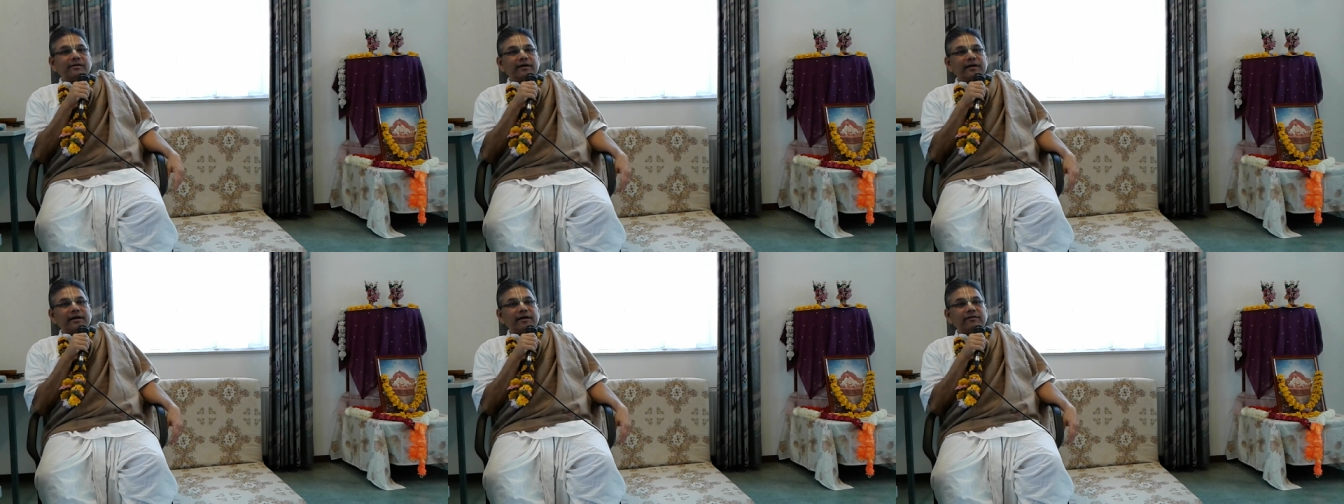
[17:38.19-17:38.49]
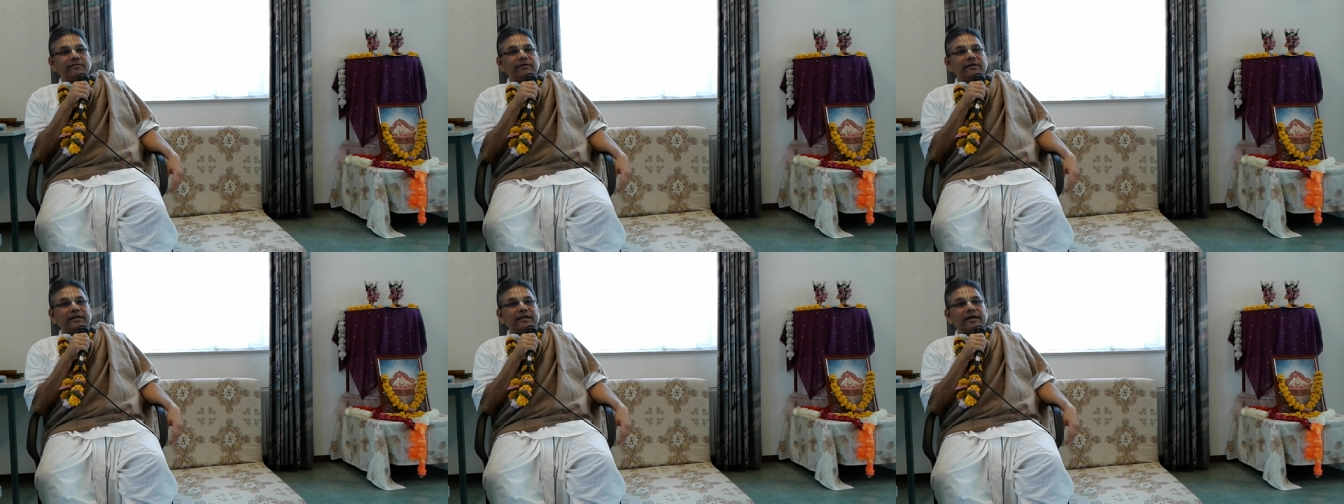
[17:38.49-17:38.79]
it
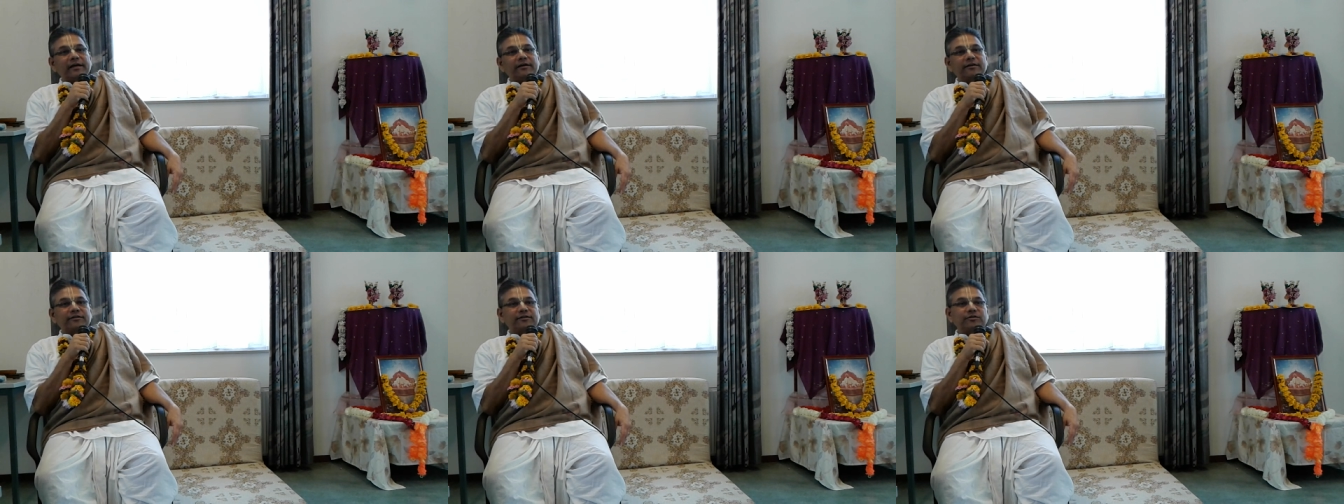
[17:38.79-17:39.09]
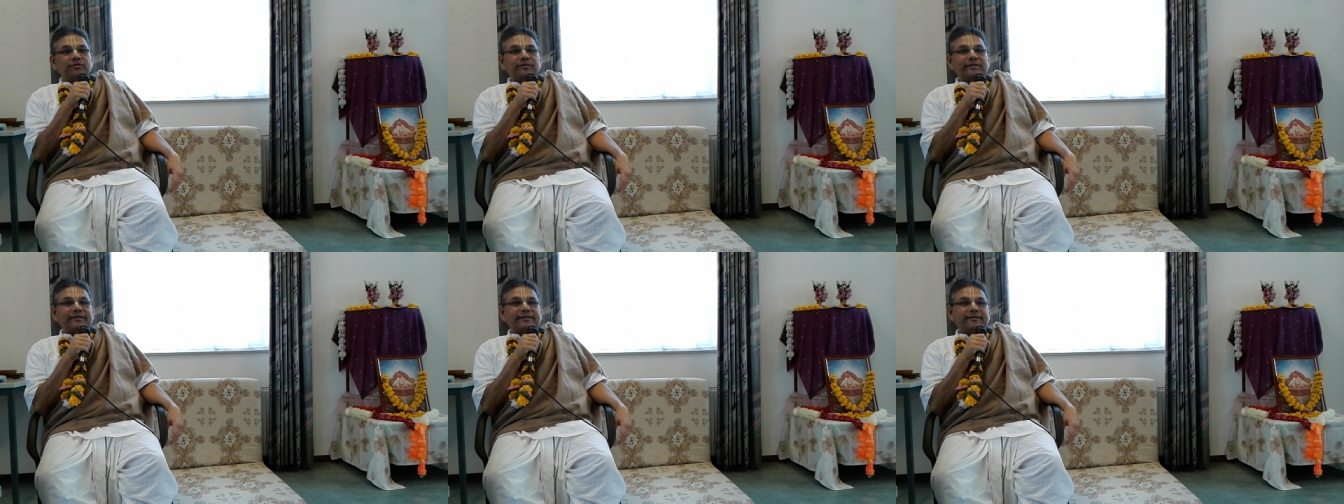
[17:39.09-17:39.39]
will take us
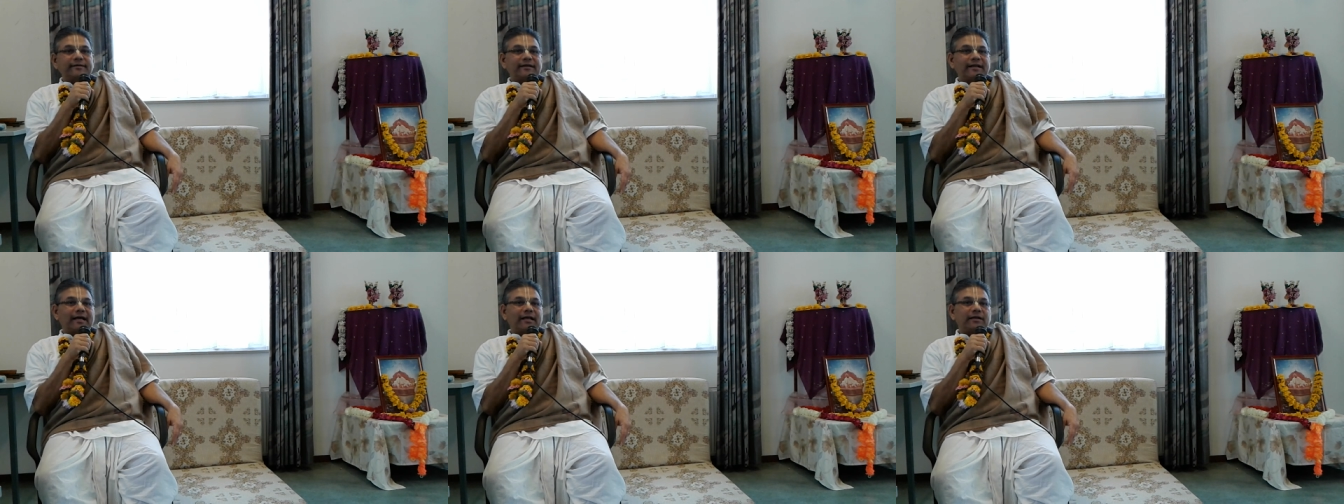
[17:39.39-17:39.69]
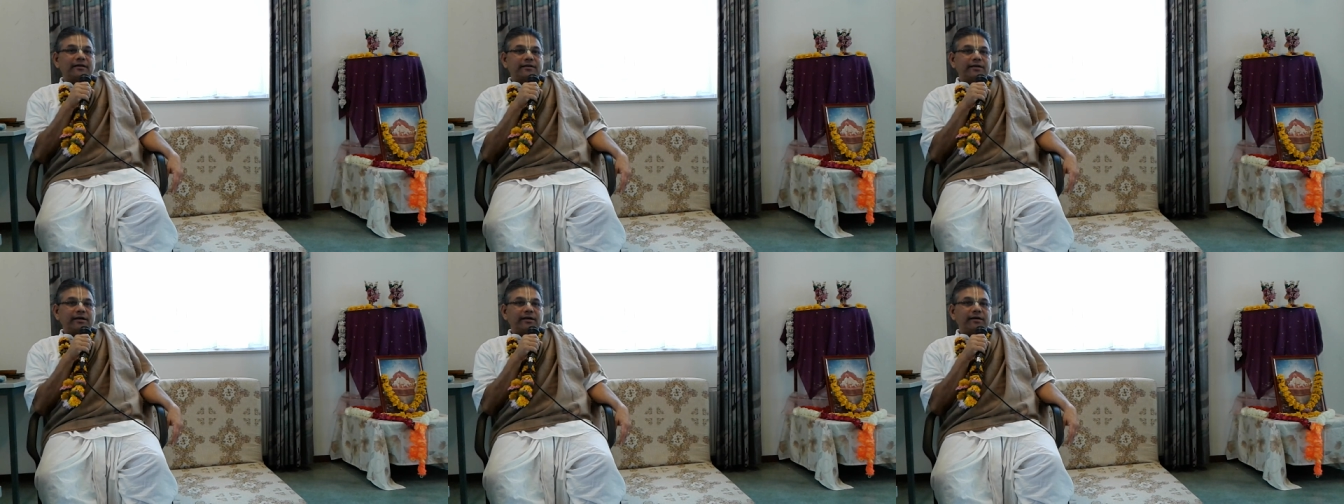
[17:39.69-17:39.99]
to
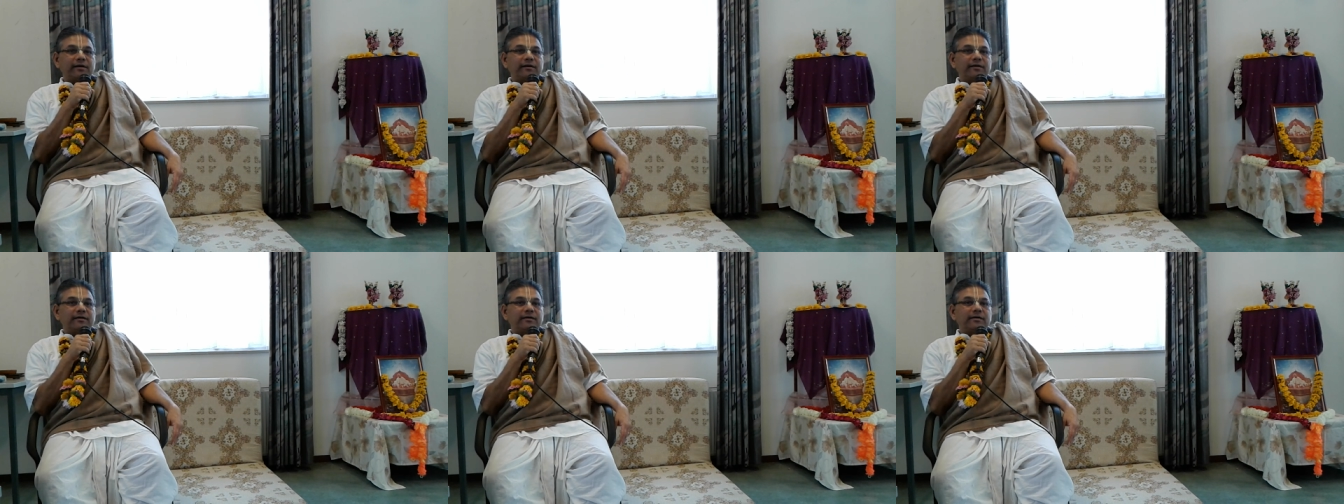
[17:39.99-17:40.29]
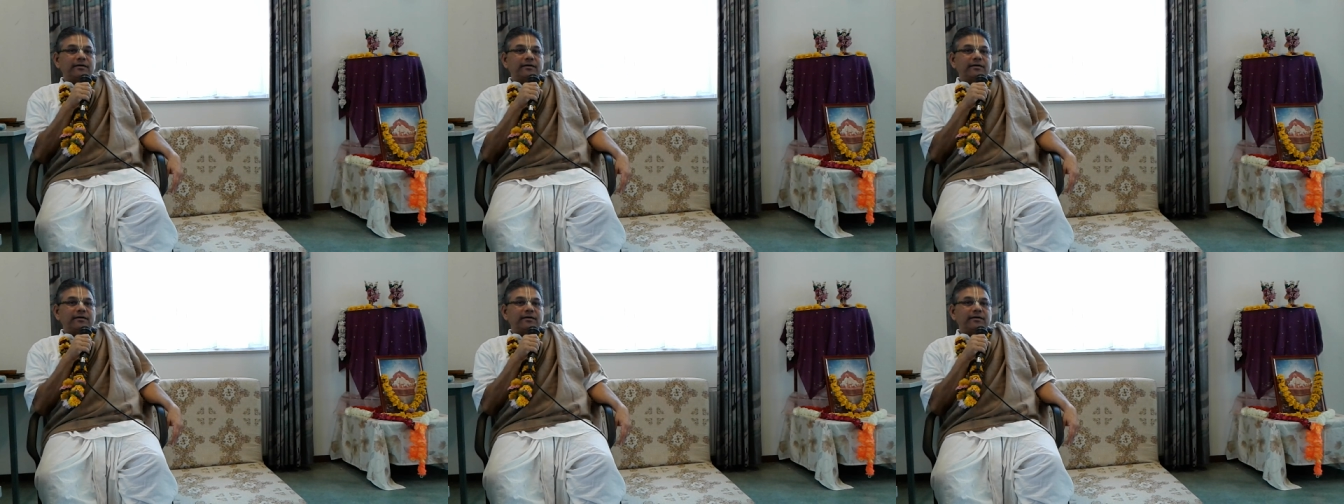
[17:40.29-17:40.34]
eternality.